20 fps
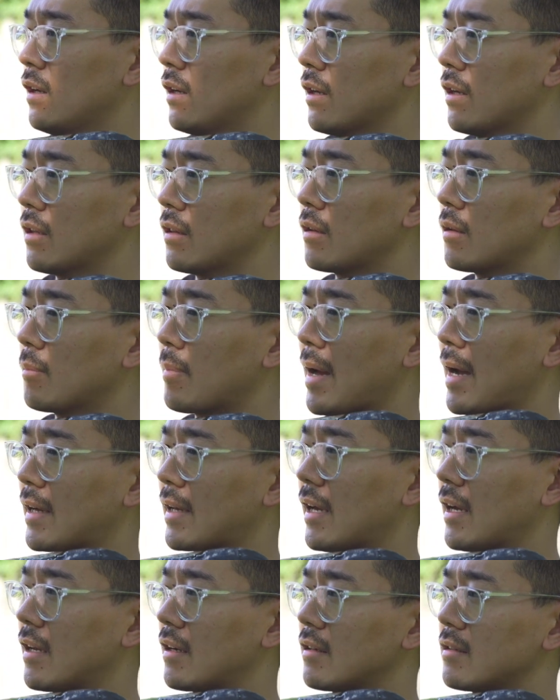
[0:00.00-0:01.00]
and the back
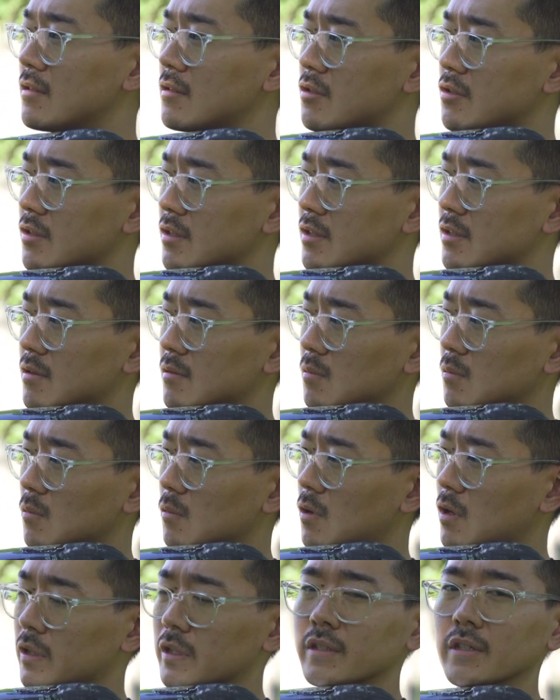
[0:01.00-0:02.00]
hand is just
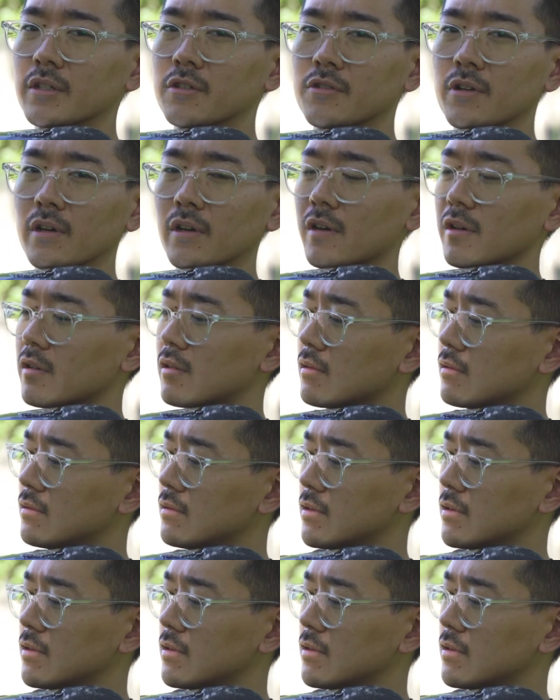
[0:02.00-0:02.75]
walking the trigger.